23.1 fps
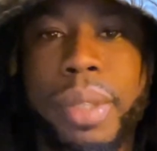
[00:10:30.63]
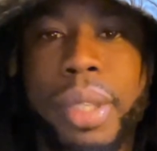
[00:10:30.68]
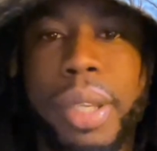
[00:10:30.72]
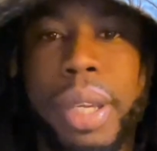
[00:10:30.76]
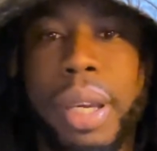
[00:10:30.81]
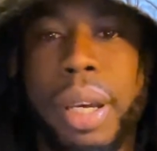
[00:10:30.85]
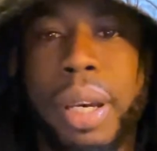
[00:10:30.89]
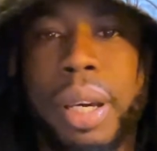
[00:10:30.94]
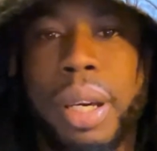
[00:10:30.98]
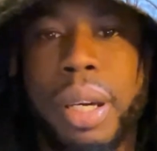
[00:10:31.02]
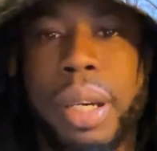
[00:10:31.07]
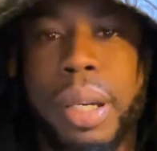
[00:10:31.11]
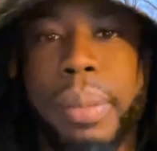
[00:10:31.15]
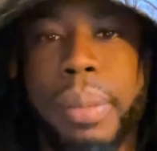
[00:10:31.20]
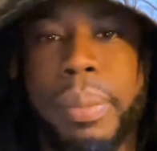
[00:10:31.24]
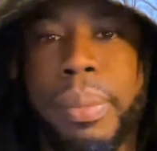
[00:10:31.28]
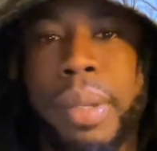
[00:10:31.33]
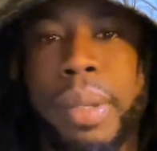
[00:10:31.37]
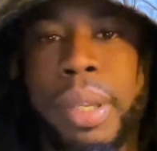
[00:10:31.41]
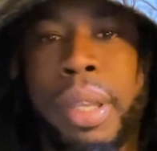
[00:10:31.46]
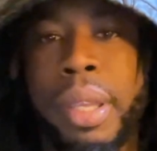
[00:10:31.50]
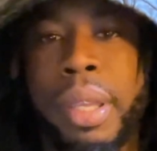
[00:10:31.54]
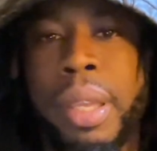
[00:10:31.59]

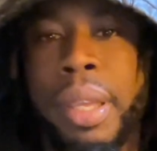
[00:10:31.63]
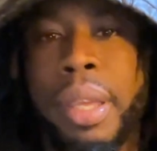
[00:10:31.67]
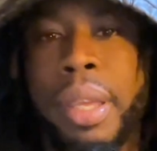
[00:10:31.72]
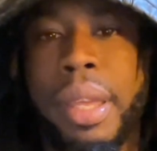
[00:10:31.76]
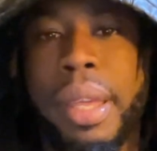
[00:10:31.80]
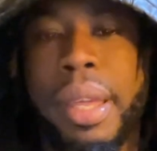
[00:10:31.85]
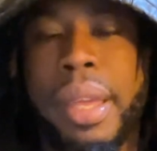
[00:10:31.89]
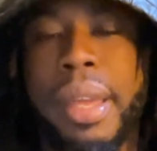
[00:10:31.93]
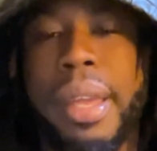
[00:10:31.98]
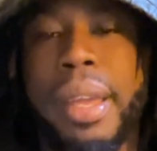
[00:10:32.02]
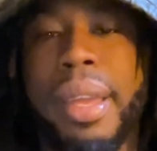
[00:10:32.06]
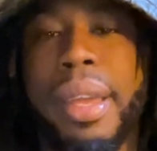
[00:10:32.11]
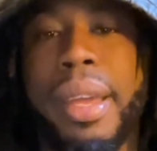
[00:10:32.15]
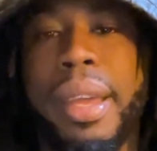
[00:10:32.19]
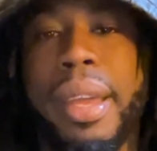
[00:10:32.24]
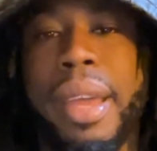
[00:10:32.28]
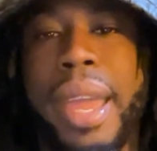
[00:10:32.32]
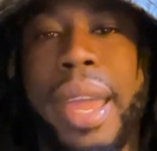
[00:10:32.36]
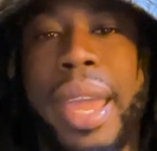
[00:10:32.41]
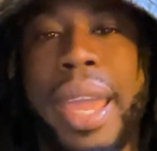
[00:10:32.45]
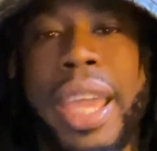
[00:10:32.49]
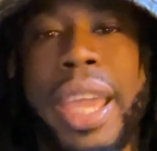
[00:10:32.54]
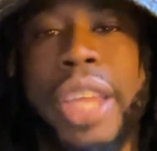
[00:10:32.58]
And
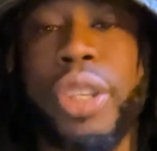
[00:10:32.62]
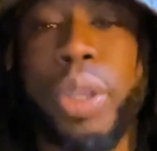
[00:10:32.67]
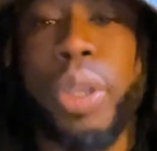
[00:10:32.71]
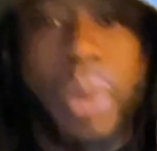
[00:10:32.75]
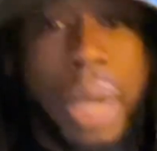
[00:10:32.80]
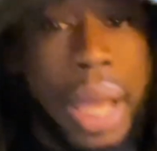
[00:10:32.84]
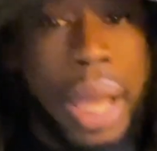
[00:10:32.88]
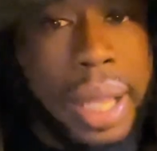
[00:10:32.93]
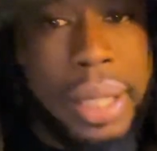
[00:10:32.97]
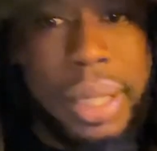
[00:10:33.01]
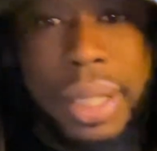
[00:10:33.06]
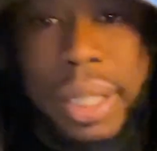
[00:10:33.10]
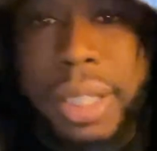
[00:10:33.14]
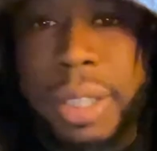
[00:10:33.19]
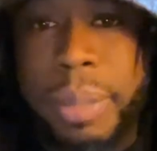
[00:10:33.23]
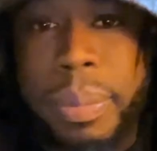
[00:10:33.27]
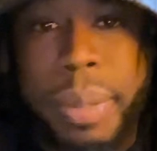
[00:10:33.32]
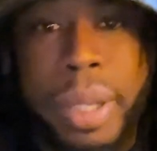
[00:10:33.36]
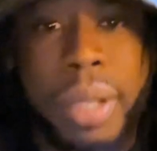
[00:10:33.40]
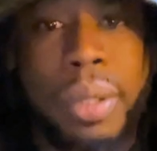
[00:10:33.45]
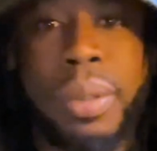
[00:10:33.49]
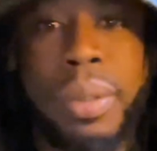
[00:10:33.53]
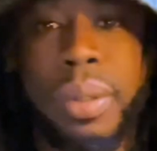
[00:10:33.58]
you got this,
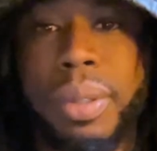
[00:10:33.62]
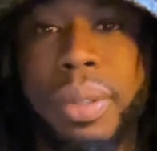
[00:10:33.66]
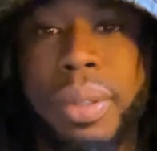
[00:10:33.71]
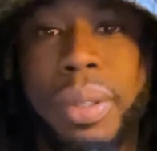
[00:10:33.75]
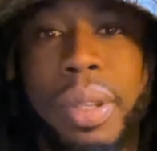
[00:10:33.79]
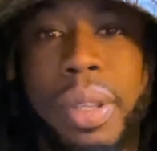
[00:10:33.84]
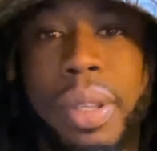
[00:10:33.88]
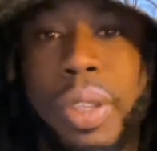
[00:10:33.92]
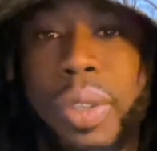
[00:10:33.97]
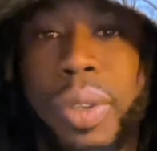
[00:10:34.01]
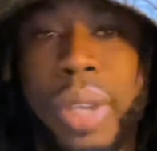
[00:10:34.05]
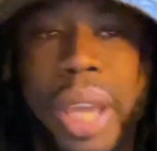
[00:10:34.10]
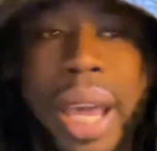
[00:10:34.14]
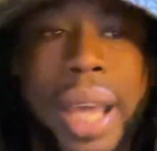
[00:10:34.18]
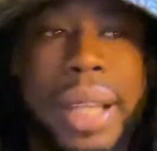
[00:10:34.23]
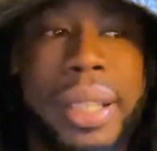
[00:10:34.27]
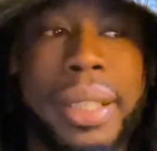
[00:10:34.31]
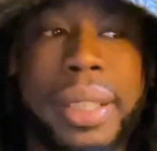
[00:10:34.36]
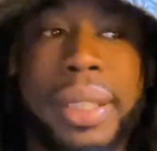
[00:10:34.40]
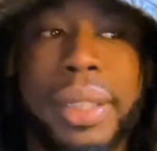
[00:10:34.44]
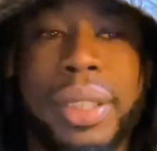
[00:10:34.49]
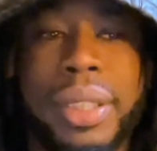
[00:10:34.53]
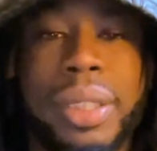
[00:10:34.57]
bro. You got
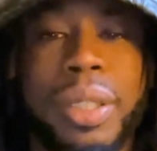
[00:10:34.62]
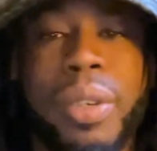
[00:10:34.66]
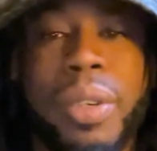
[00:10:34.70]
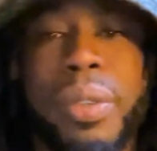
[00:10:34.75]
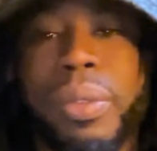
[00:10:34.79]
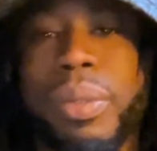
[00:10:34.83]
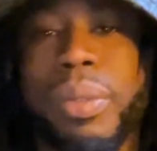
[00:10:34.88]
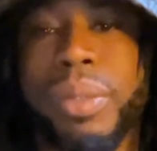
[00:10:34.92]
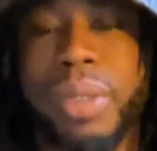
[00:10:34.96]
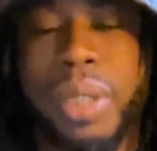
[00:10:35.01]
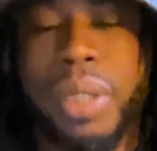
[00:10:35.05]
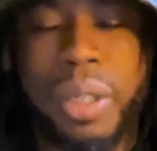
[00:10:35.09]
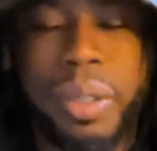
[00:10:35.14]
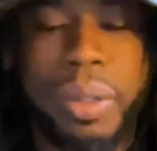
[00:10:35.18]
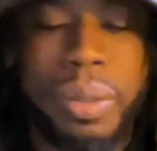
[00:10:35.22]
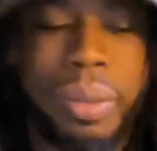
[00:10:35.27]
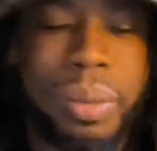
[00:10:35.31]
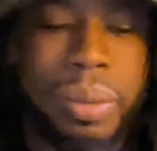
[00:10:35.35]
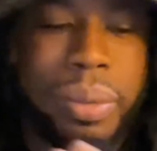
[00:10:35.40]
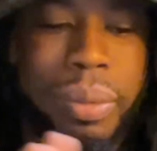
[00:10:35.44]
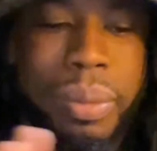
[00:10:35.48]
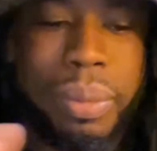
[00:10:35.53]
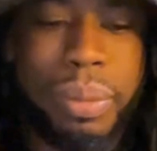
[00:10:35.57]
this.
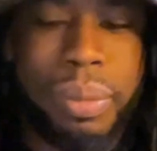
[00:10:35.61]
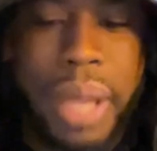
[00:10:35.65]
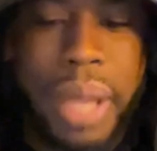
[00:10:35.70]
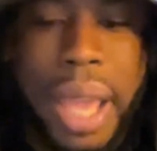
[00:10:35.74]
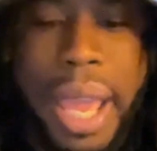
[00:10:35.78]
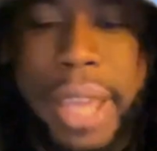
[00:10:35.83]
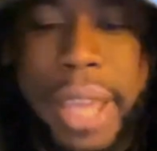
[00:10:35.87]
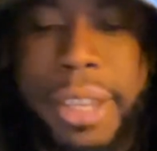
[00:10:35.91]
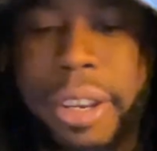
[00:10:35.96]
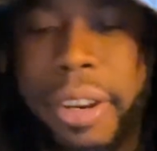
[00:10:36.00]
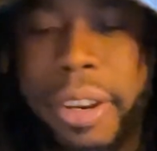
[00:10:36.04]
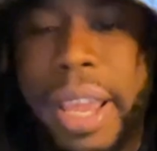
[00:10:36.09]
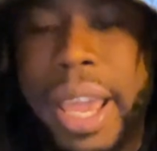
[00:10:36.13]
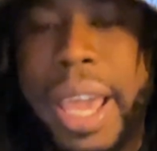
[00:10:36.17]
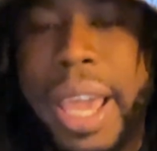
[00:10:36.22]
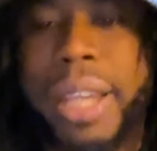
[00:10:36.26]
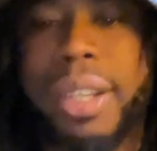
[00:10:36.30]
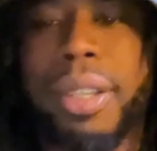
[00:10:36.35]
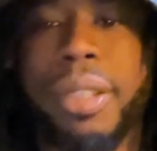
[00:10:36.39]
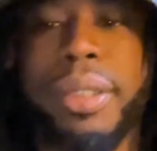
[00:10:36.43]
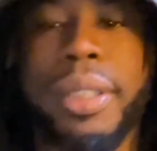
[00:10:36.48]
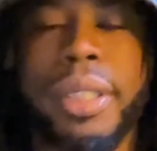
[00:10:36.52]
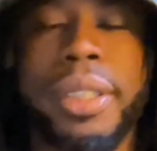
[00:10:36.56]
Don't hang your hat
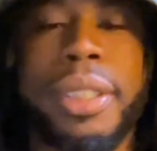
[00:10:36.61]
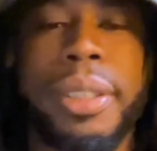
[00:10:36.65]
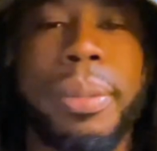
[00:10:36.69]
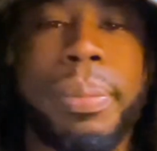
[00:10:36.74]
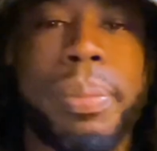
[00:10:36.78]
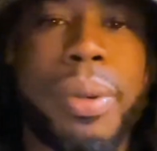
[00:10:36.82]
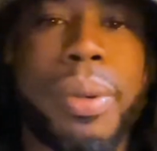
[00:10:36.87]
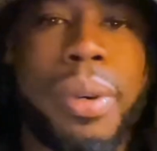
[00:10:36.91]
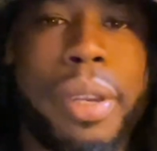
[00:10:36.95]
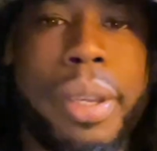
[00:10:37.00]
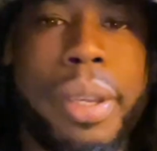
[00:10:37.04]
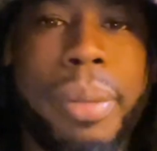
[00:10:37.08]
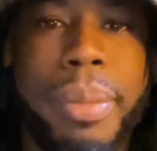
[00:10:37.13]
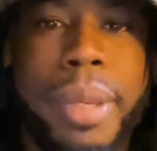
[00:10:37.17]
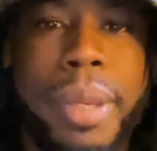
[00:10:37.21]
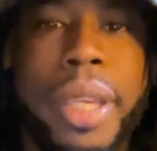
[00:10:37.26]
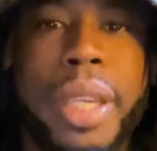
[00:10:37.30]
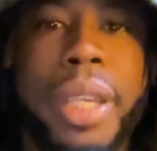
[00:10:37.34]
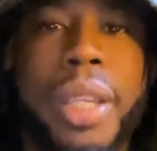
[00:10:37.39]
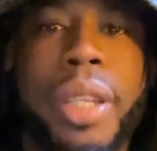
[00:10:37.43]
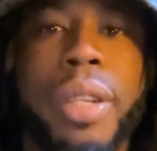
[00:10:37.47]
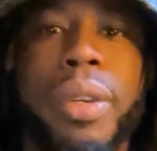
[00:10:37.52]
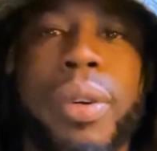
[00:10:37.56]
on
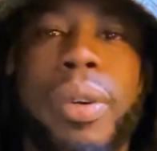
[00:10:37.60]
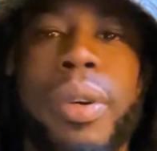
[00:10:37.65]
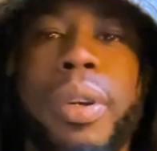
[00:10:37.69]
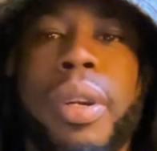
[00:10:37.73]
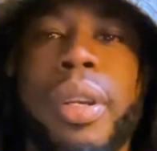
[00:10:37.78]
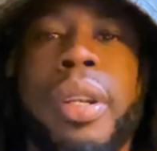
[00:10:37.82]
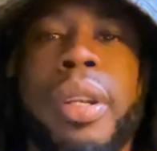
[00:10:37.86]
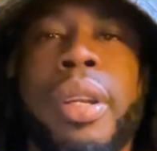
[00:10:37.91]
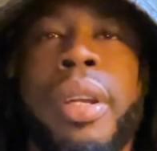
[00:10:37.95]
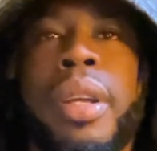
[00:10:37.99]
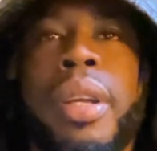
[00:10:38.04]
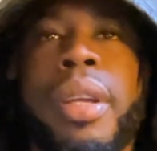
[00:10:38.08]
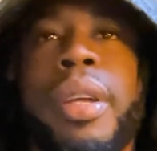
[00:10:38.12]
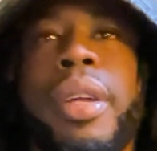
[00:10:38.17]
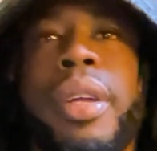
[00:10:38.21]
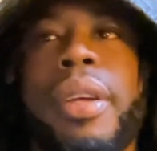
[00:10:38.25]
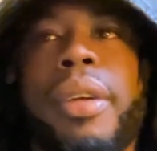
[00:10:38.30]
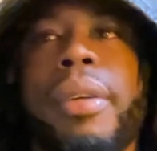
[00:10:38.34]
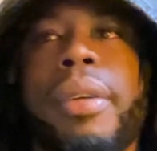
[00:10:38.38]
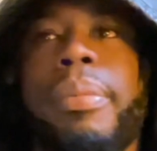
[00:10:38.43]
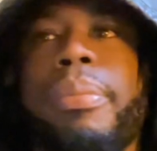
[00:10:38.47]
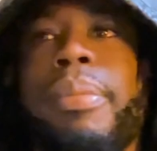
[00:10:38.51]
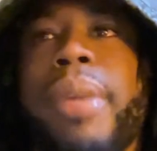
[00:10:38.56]
disappointment or,
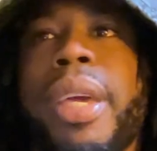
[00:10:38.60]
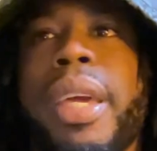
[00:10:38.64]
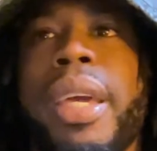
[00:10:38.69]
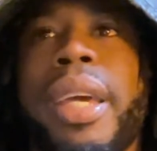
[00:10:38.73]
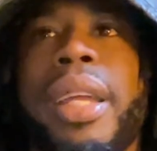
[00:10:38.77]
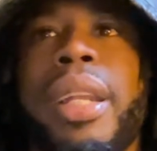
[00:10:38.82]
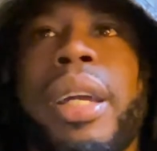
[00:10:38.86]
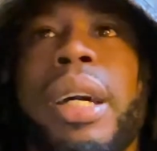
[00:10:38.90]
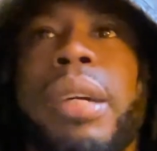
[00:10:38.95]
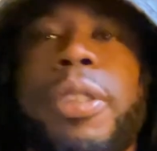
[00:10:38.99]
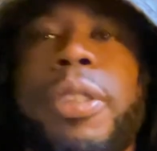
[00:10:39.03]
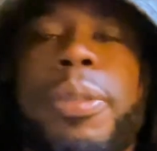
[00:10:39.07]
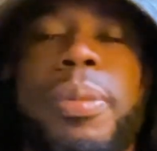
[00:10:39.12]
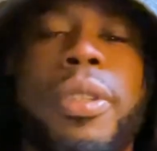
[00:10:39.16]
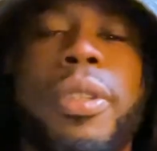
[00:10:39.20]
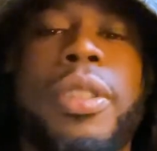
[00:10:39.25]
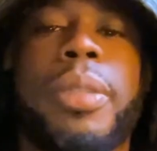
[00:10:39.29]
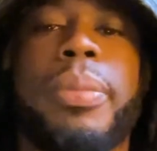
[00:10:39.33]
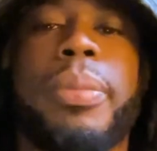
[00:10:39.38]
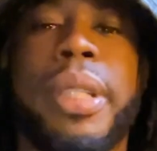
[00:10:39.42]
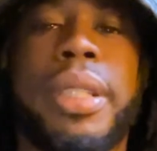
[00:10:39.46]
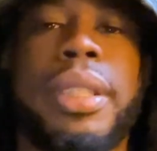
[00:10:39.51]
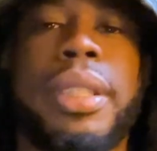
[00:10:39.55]
man, I was supposed
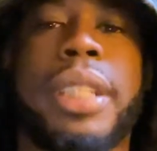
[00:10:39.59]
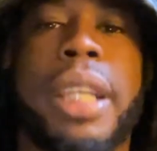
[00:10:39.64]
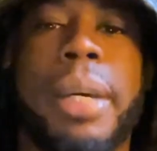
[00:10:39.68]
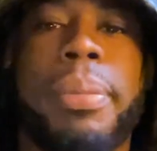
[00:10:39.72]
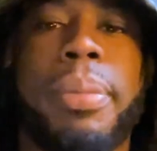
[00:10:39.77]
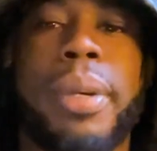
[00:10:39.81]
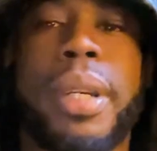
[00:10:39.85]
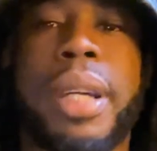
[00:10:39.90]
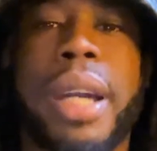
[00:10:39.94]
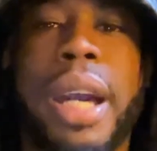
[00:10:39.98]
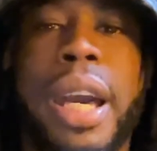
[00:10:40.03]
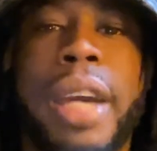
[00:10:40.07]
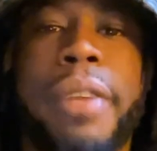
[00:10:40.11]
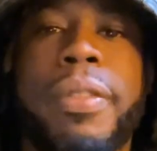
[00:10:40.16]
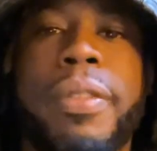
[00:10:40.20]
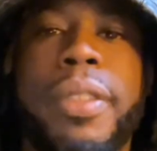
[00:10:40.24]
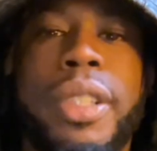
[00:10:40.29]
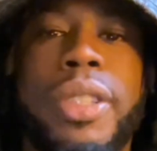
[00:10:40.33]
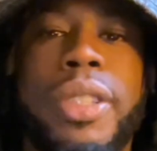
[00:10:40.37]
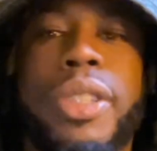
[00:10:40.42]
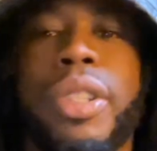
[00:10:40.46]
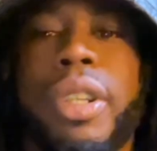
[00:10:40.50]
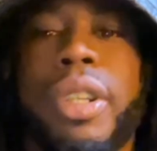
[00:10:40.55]
to be the type of guy for
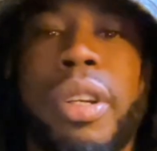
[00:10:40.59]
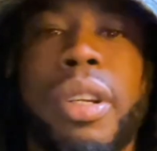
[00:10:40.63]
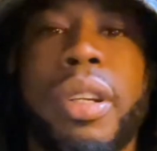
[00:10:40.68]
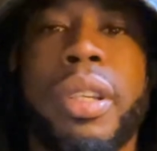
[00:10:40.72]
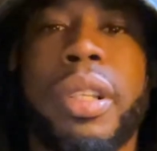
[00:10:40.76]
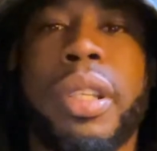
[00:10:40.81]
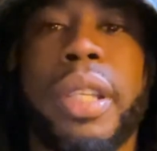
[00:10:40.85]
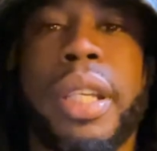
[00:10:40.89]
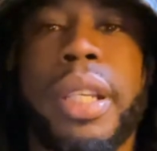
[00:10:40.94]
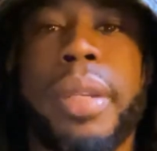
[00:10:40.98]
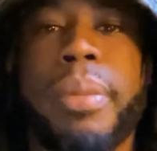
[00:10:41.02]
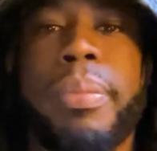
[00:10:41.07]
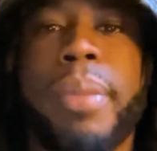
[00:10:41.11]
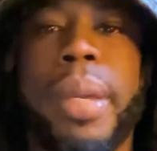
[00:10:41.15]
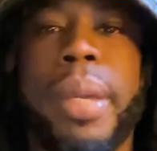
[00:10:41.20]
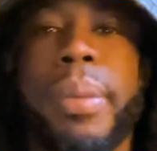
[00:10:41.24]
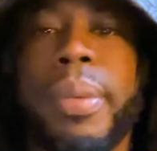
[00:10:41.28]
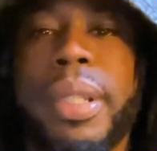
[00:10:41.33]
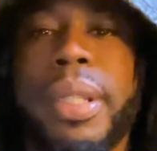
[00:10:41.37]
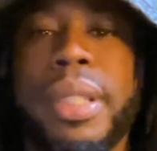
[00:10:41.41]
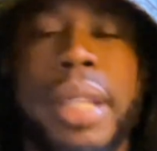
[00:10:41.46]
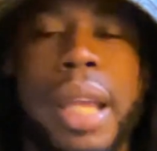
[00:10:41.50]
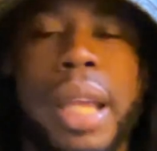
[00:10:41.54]
this girl and
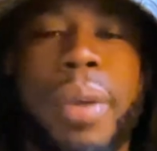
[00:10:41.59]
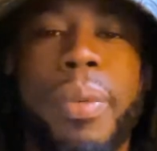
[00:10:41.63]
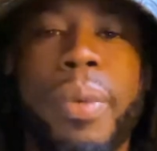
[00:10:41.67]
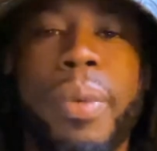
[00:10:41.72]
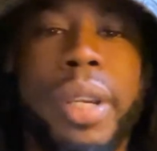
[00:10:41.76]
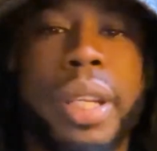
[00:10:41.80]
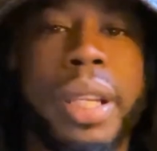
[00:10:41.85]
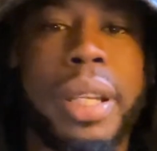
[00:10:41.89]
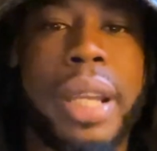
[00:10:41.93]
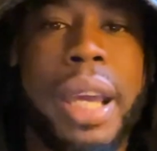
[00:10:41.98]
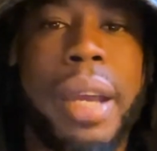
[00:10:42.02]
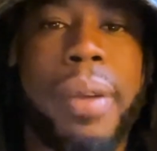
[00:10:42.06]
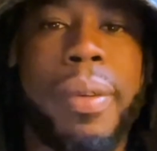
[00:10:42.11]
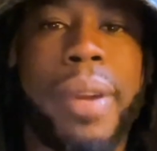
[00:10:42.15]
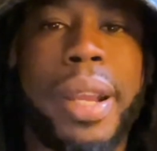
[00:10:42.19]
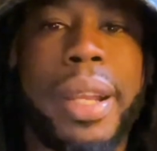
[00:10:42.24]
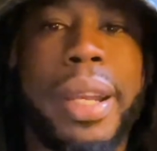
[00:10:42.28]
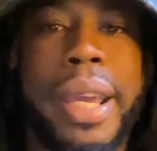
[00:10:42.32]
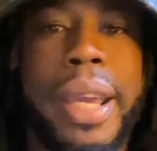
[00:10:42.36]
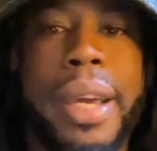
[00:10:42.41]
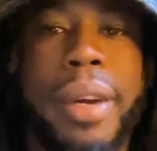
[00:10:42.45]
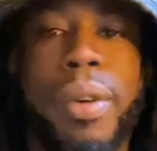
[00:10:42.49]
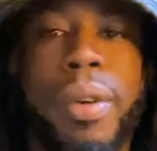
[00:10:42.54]
maybe it's not working out
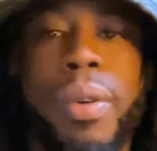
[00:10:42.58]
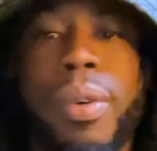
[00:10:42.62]
right now.